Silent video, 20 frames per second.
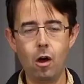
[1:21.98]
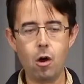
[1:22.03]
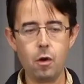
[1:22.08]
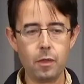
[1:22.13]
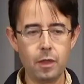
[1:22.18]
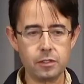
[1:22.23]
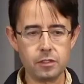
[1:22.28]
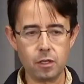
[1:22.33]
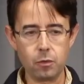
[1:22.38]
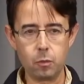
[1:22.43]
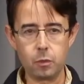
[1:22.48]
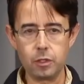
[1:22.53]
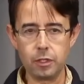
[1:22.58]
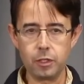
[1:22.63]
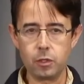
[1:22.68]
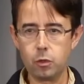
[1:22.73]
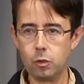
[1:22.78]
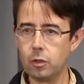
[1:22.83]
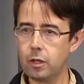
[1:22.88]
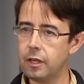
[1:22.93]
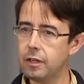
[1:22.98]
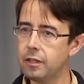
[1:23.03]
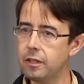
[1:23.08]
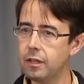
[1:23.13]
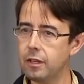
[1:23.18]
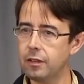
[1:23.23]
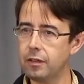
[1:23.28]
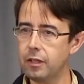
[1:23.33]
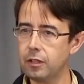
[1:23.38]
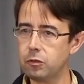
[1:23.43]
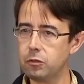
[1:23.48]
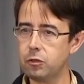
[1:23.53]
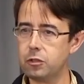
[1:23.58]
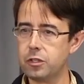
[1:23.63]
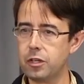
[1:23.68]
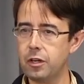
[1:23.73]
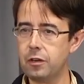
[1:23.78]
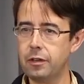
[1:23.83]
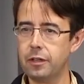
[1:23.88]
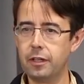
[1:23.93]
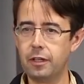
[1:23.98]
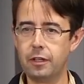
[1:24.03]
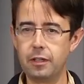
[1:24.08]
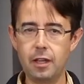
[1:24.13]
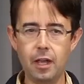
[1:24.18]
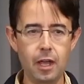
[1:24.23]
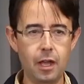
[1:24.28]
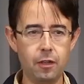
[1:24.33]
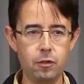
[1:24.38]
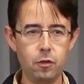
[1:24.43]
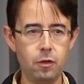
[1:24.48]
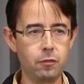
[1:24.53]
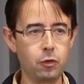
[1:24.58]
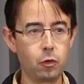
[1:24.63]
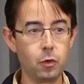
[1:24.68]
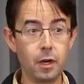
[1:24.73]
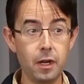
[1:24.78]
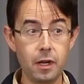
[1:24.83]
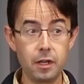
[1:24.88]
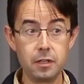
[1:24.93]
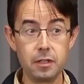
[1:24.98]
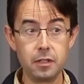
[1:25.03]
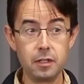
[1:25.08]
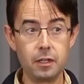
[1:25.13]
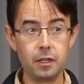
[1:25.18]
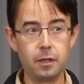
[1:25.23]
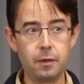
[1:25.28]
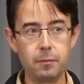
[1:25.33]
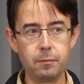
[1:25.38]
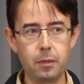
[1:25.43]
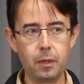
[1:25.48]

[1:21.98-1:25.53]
oh, that's a really cool idea. Thanks for sharing it. Yeah, you have a great idea.